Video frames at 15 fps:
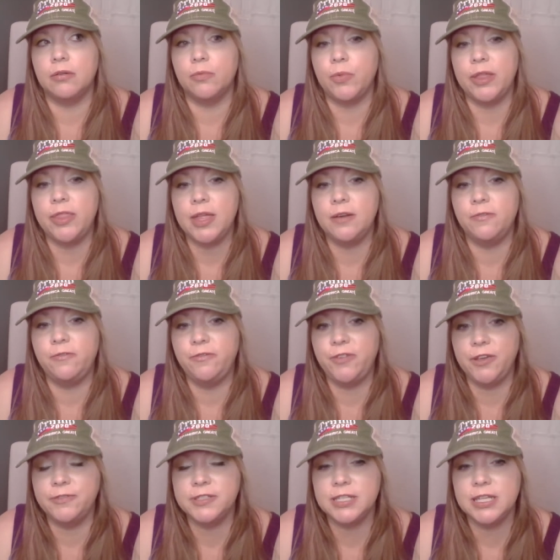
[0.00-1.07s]
within
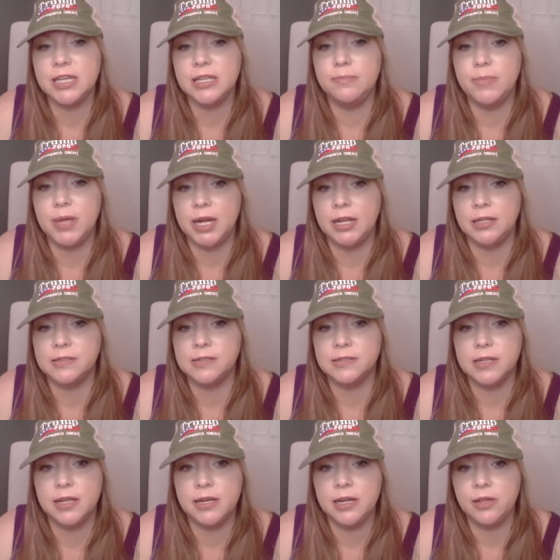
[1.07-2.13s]
15
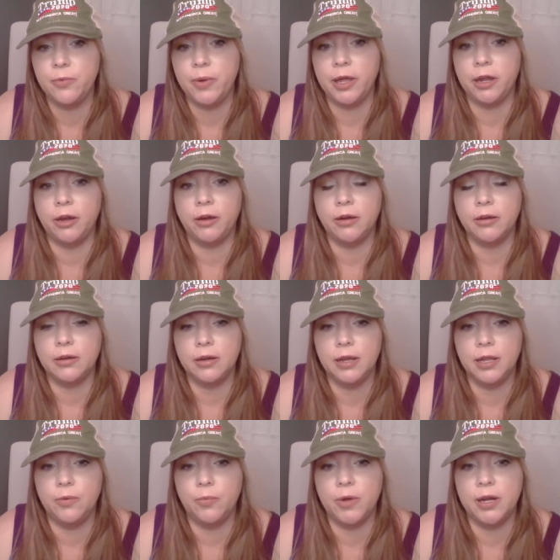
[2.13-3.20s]
minutes anywhere
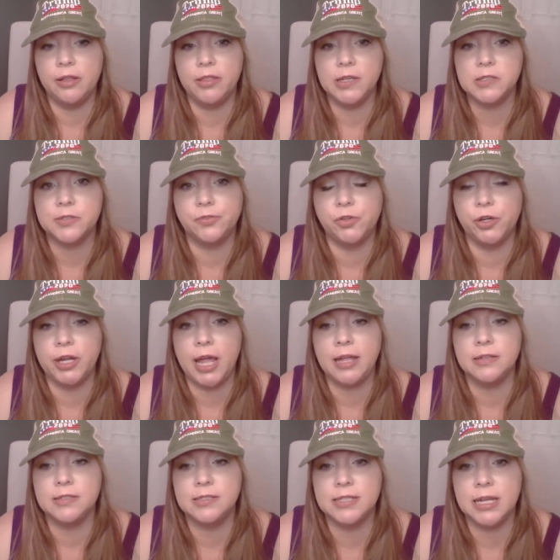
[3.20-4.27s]
in one of these
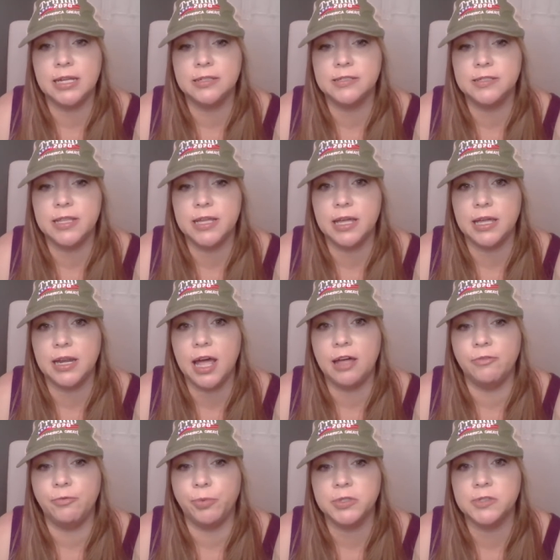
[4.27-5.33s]
48 states they can
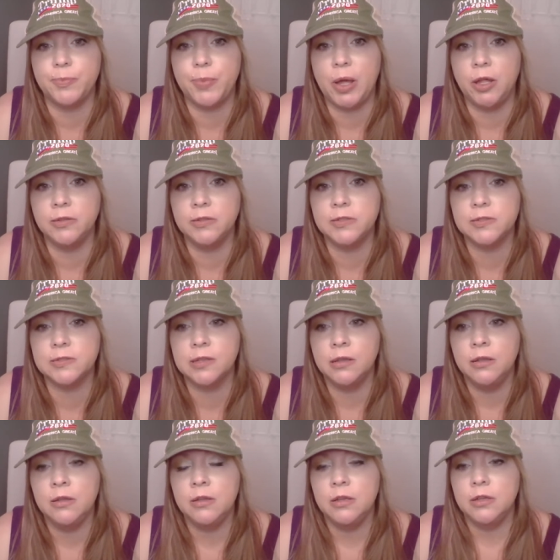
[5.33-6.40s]
have response
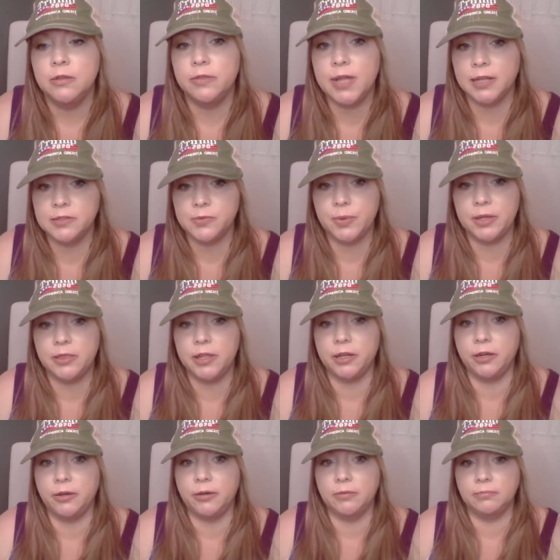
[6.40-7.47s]
that's what
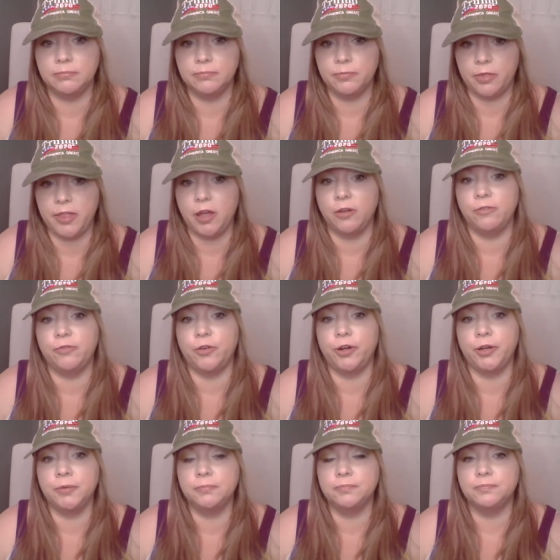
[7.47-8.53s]
they're there
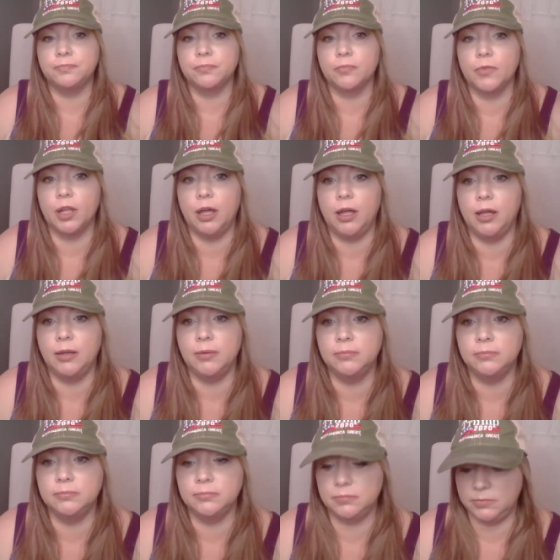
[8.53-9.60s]
for
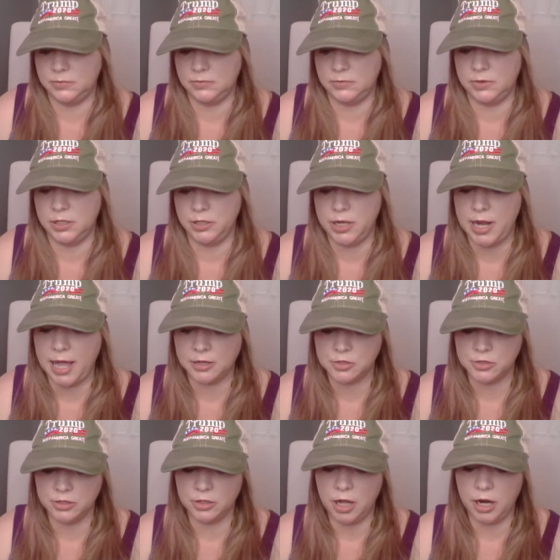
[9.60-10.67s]
um, the
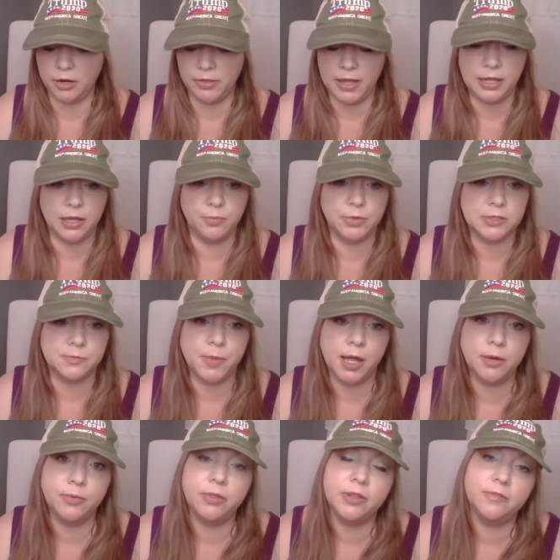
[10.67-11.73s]
National Guard, they can
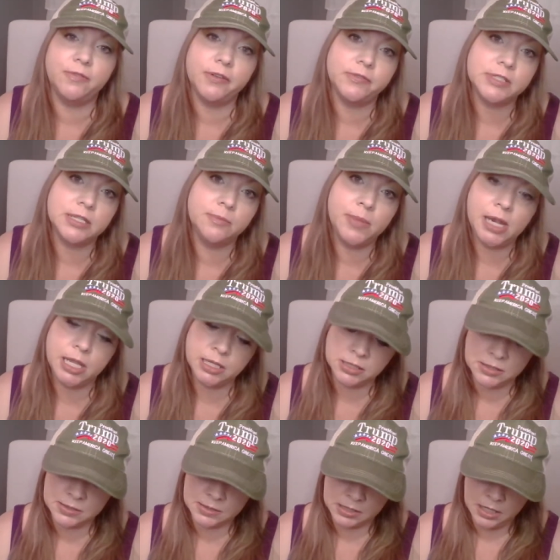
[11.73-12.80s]
respond within 15
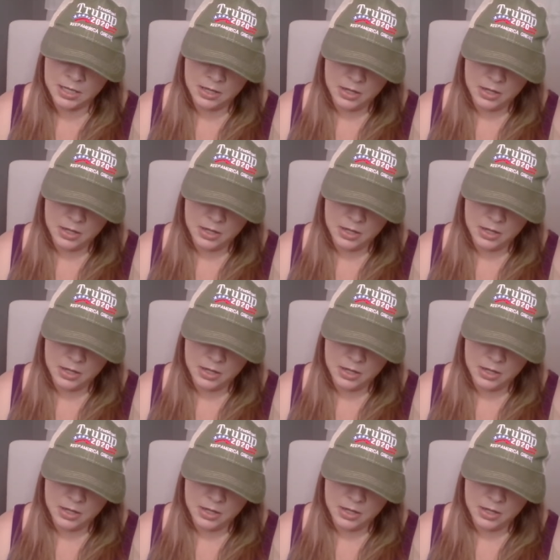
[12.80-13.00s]
minutes.